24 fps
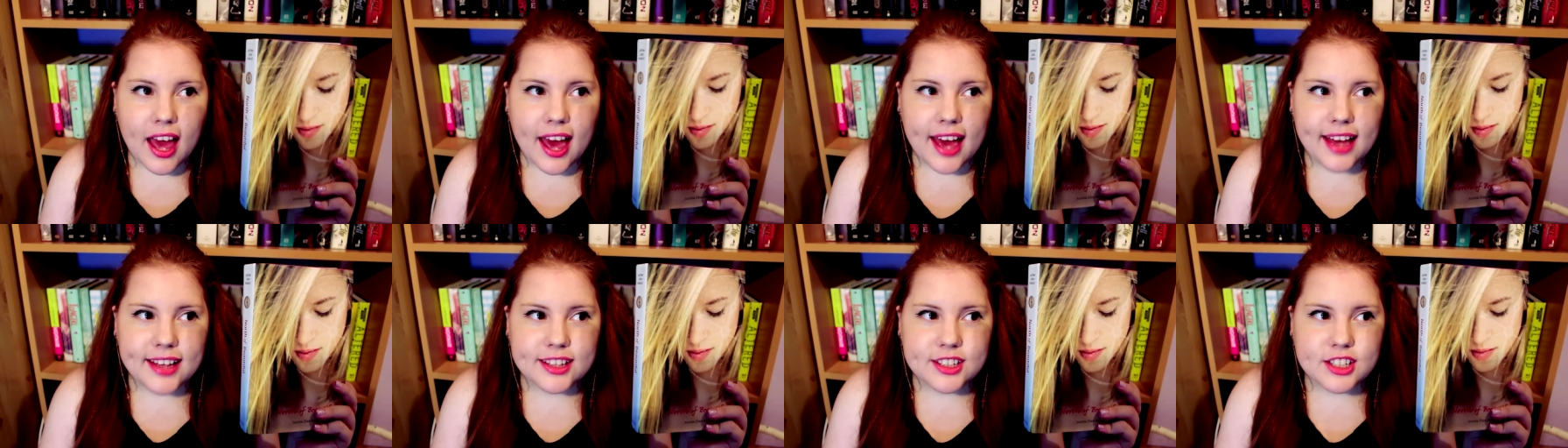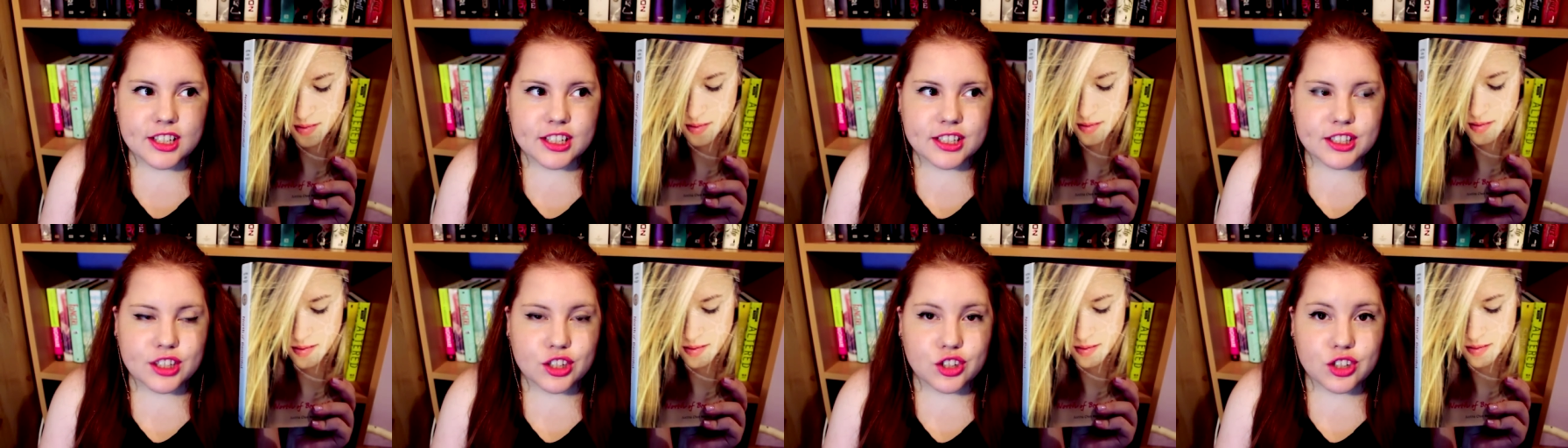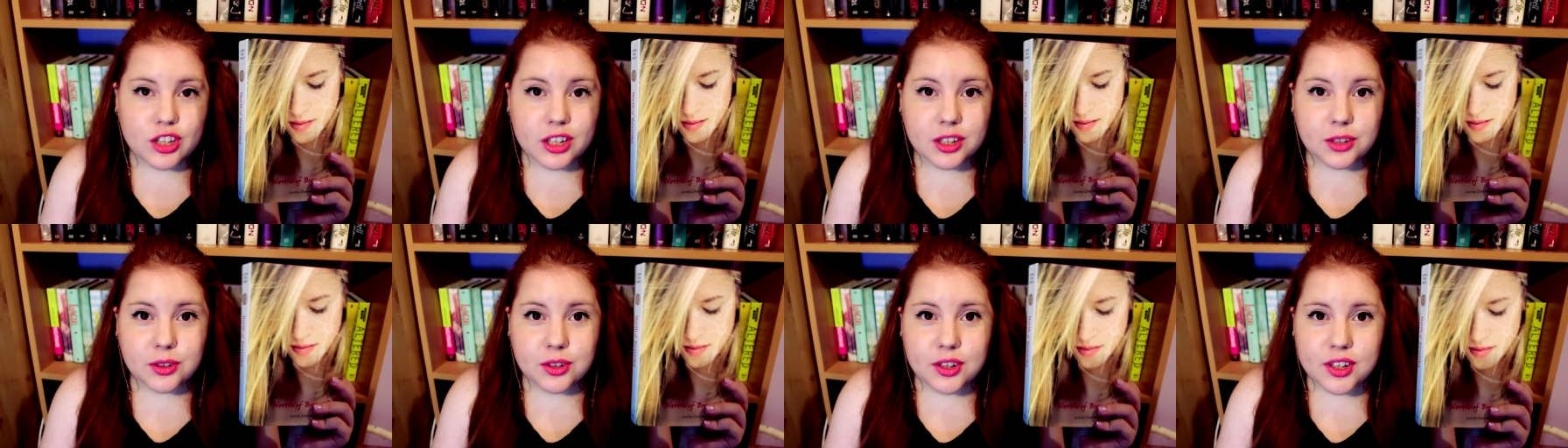and just the
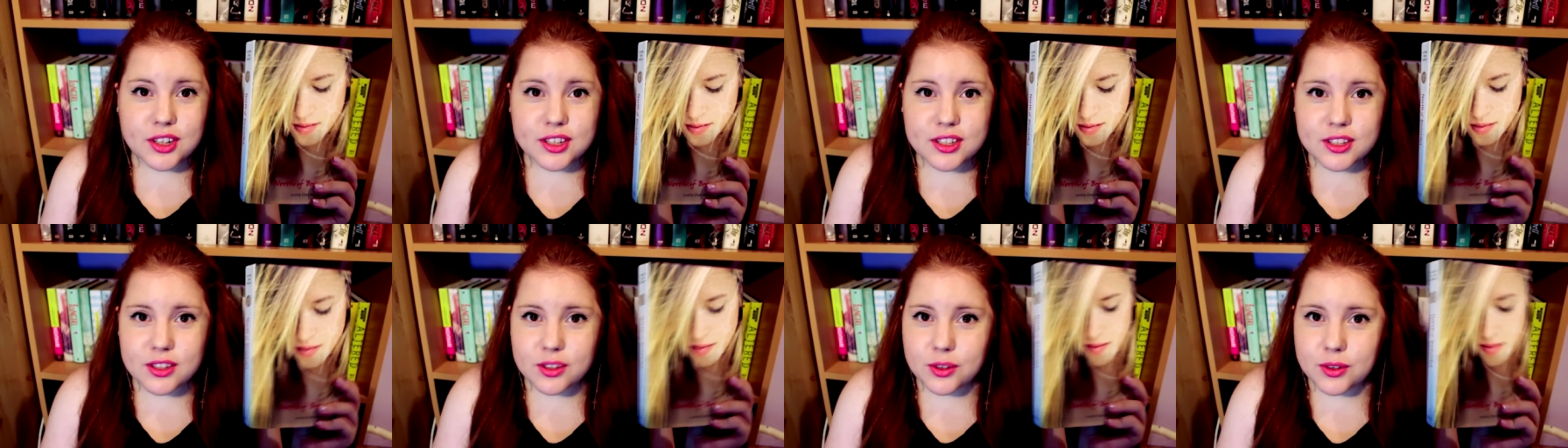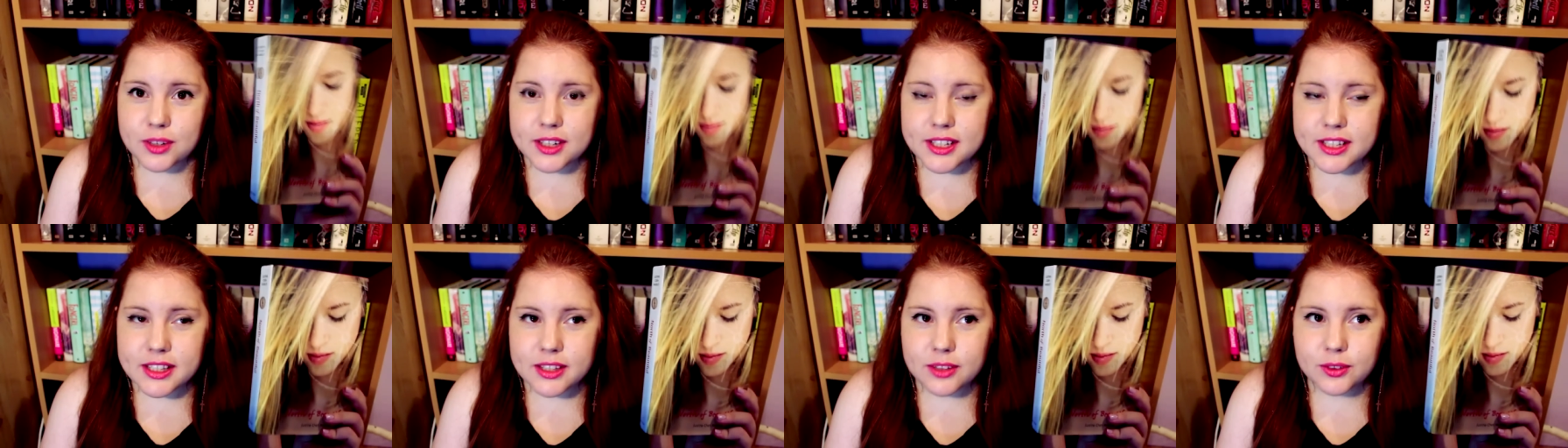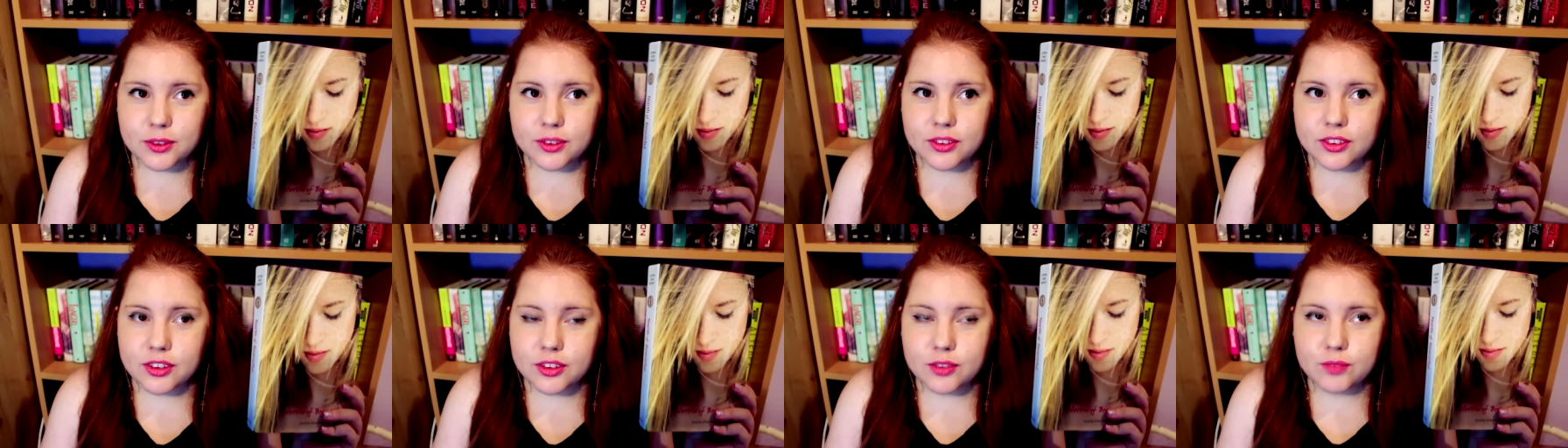general story,
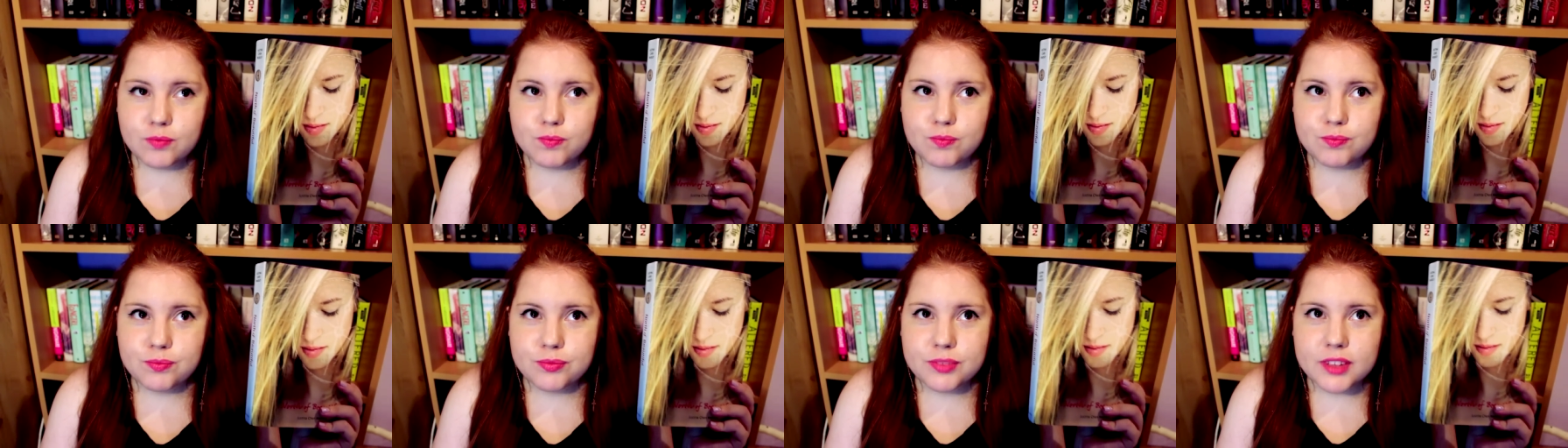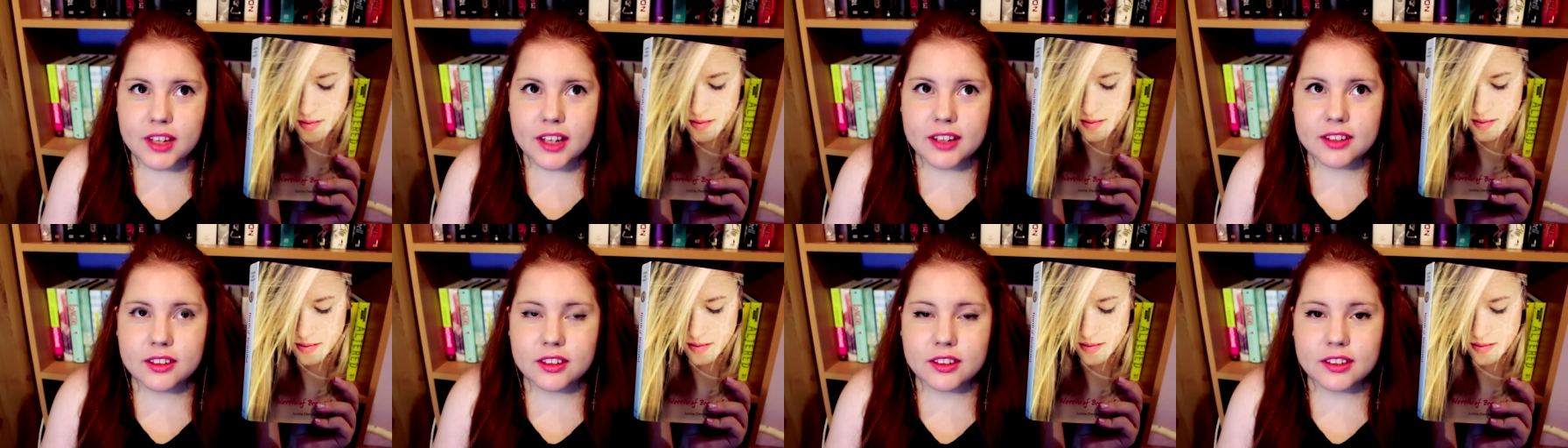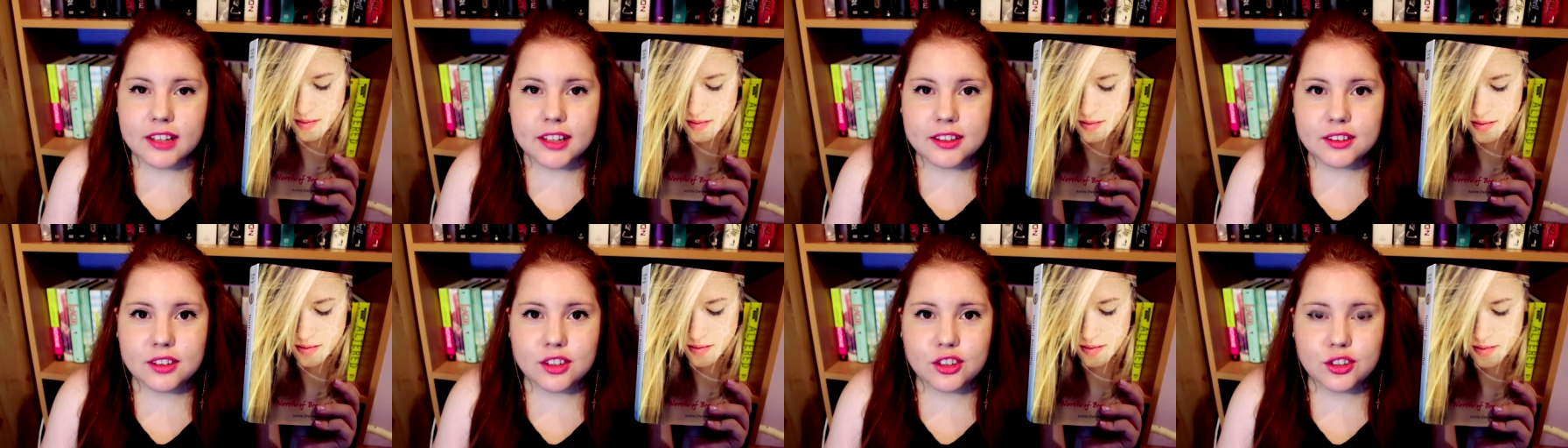so not
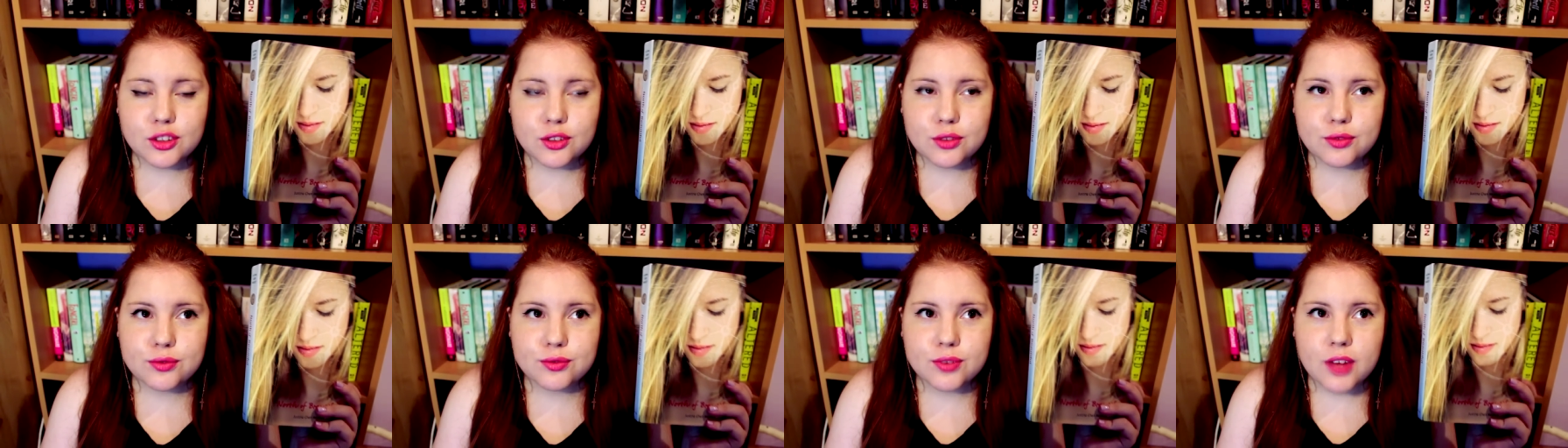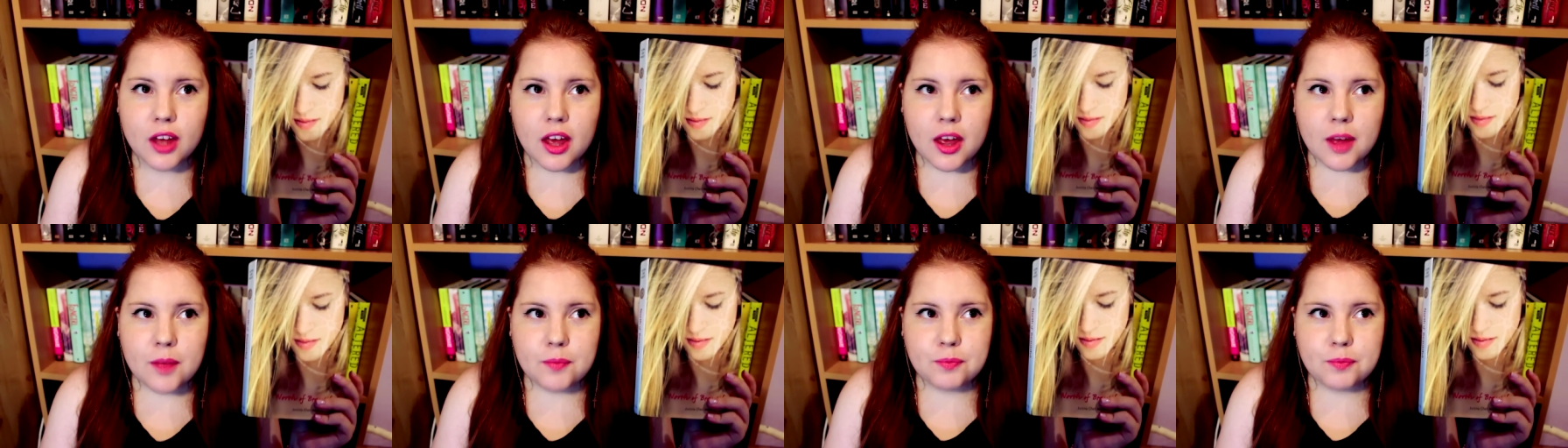a lot of